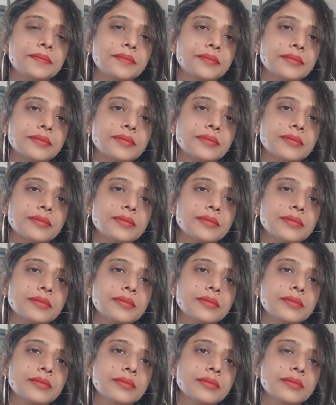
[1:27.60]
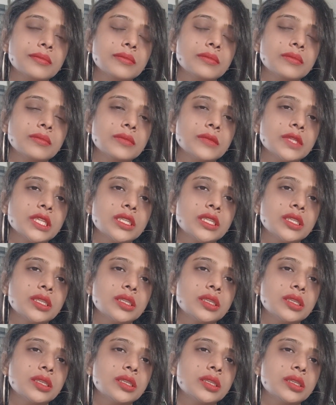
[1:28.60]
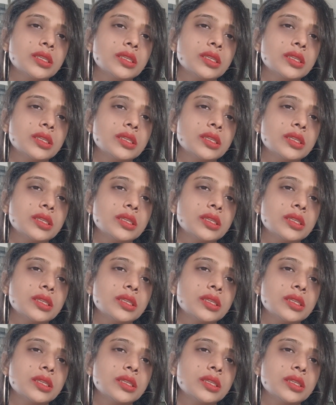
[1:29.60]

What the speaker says: (no one is talking)